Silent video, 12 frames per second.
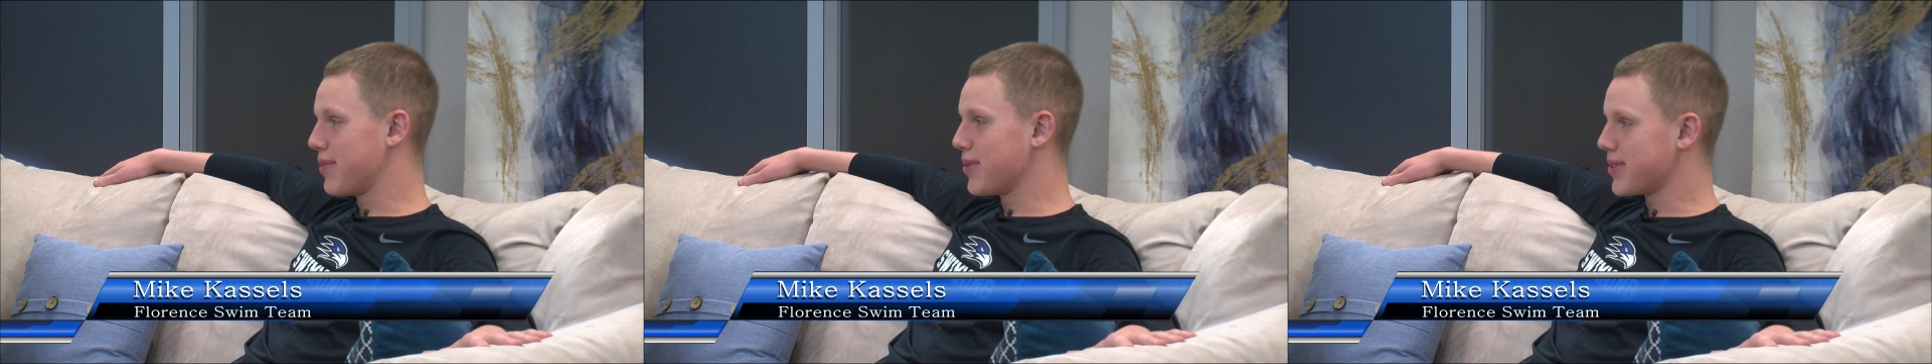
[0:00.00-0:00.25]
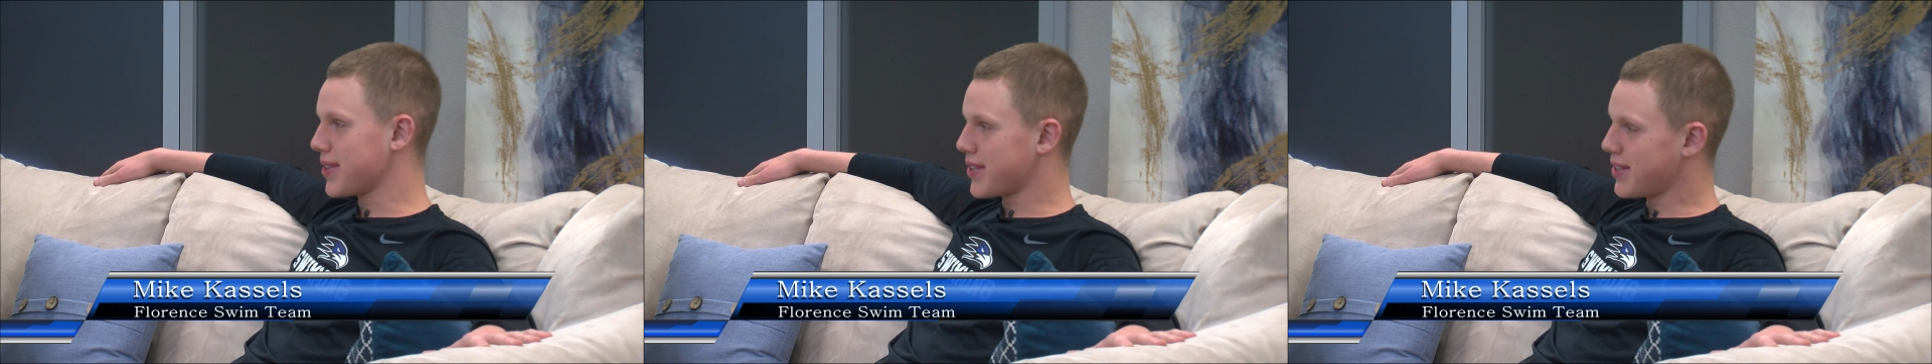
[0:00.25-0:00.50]

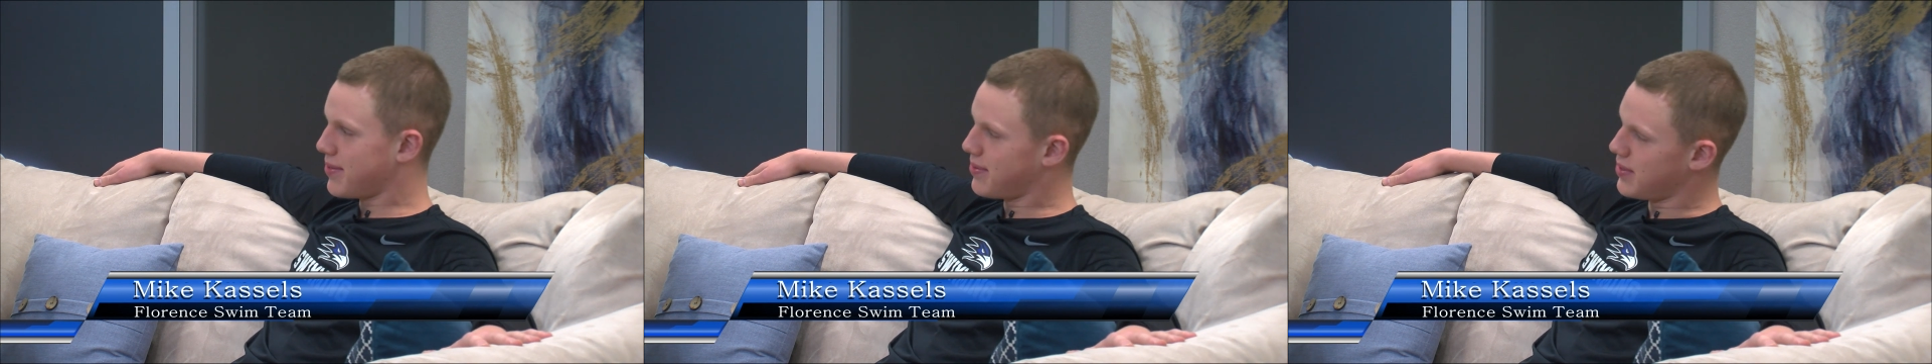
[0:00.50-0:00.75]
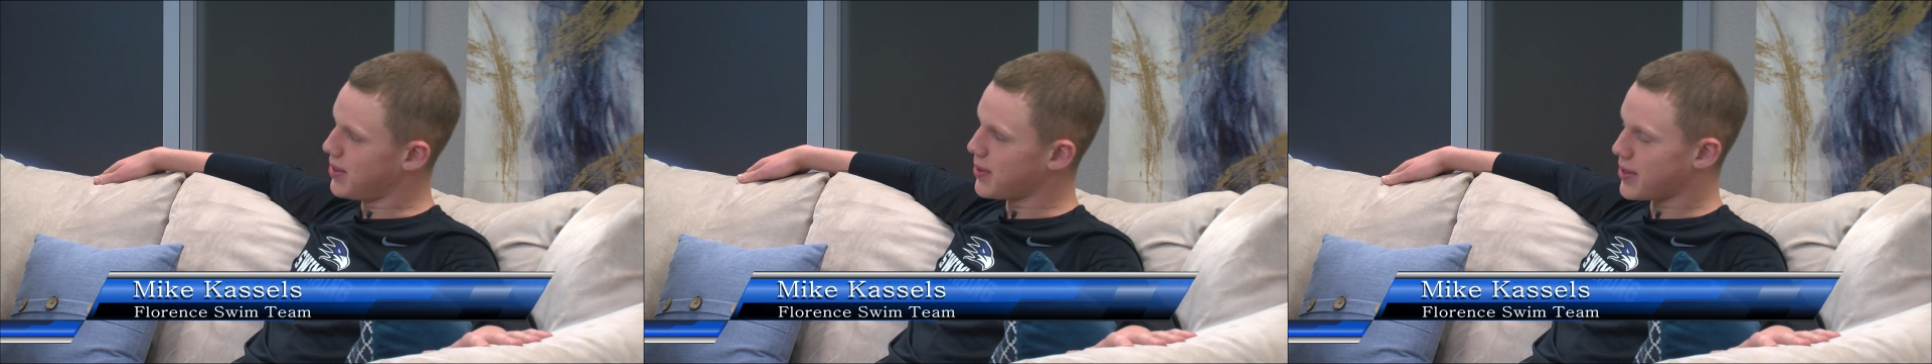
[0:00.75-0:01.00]

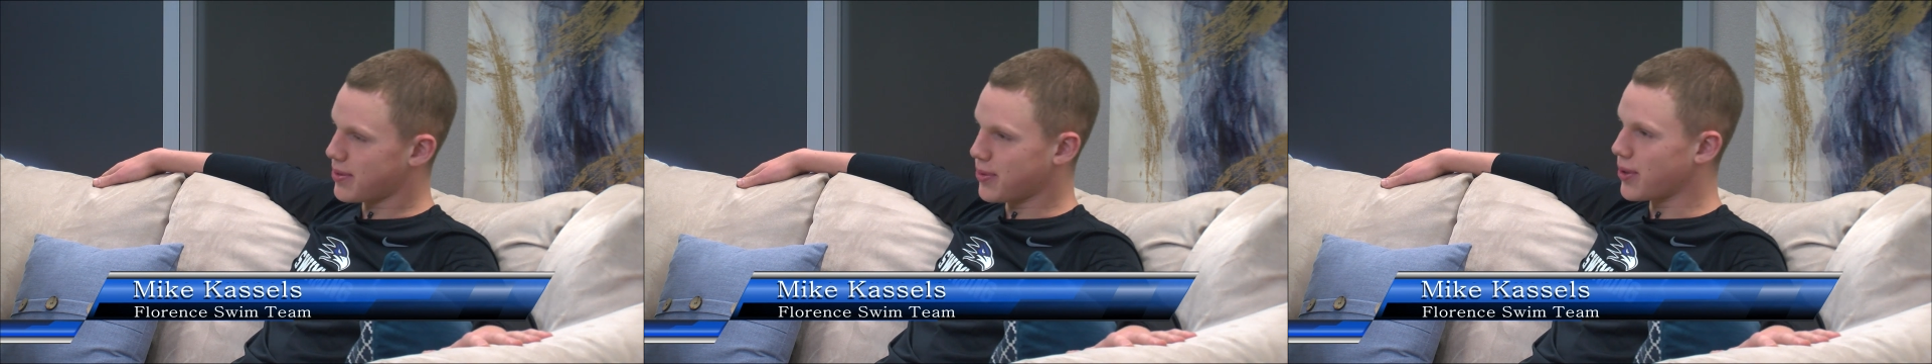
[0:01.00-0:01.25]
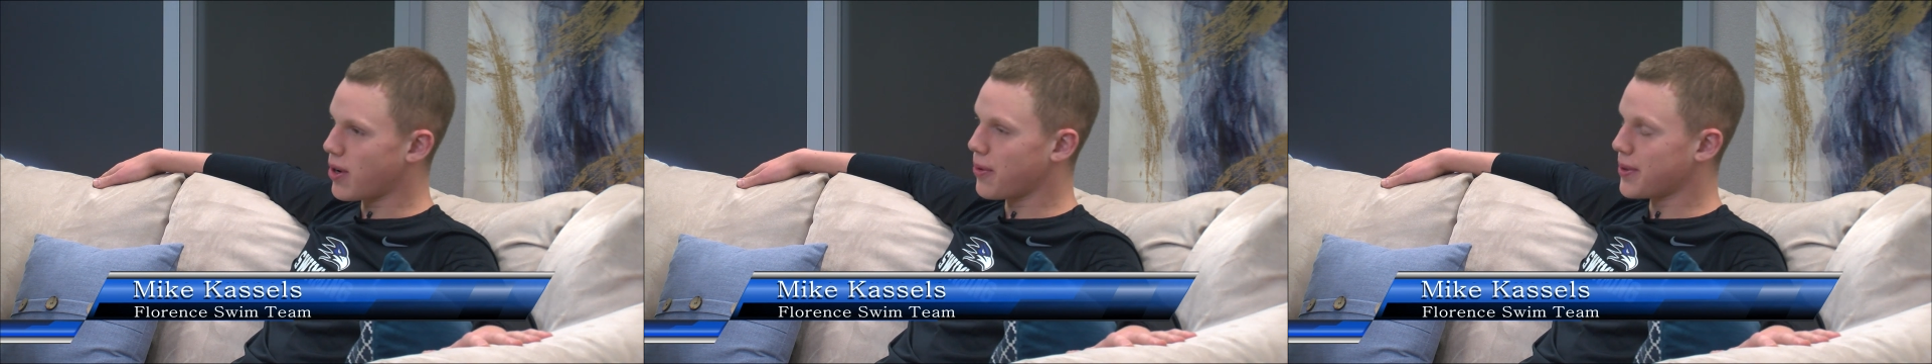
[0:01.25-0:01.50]
We
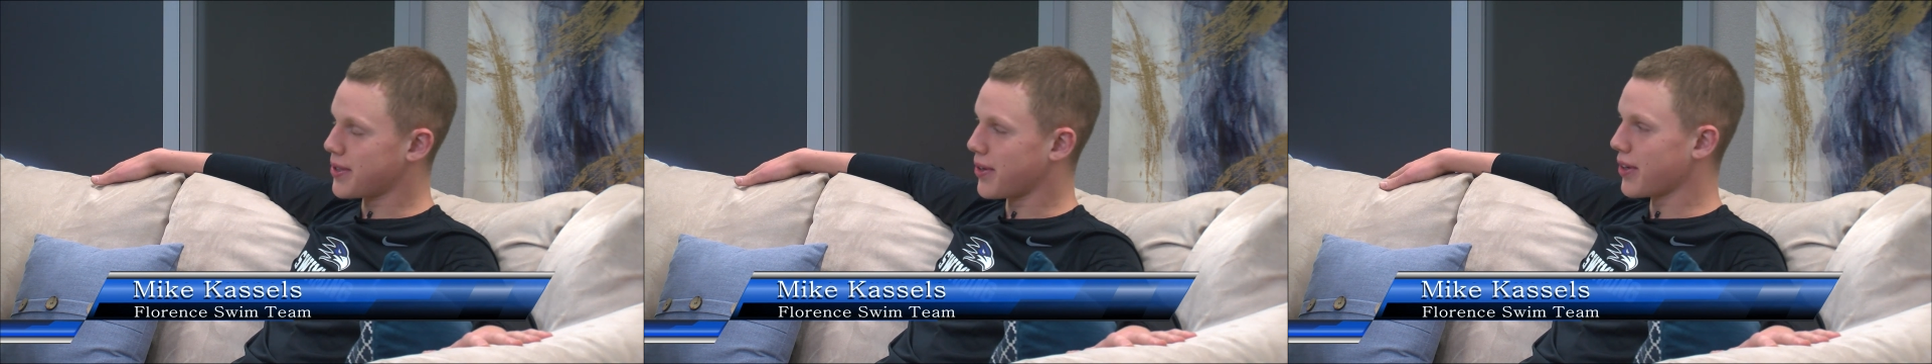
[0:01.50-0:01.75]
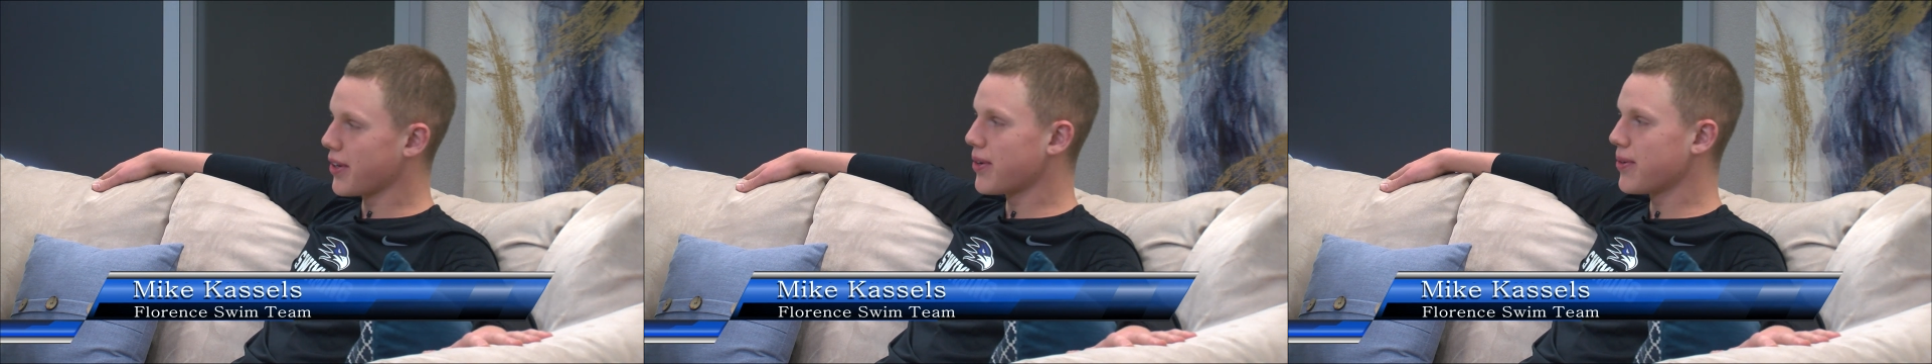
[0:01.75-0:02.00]
were always
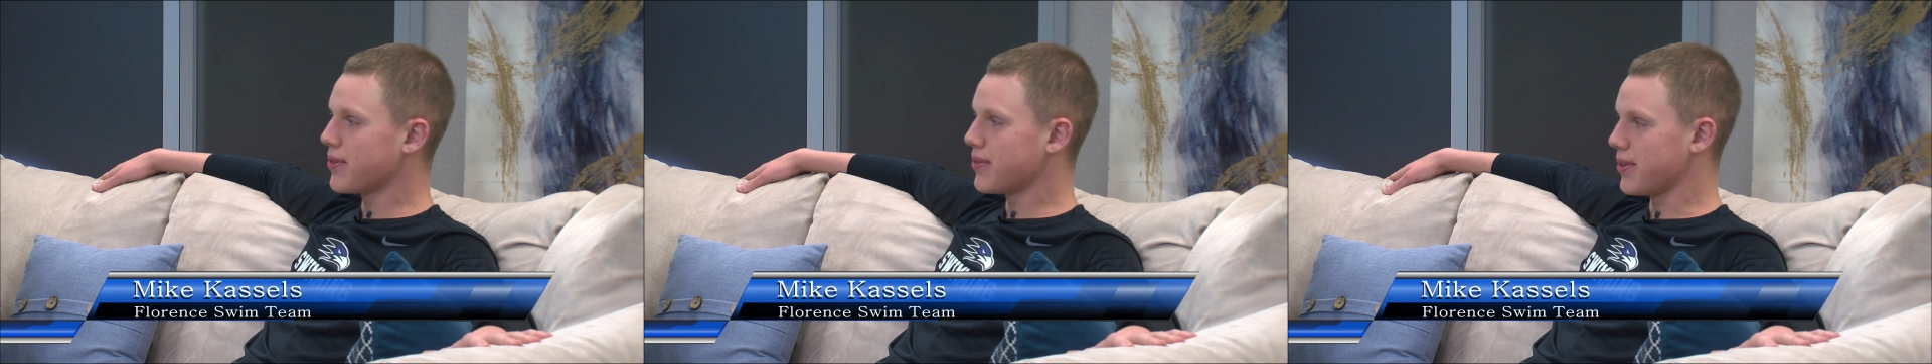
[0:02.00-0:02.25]
on go.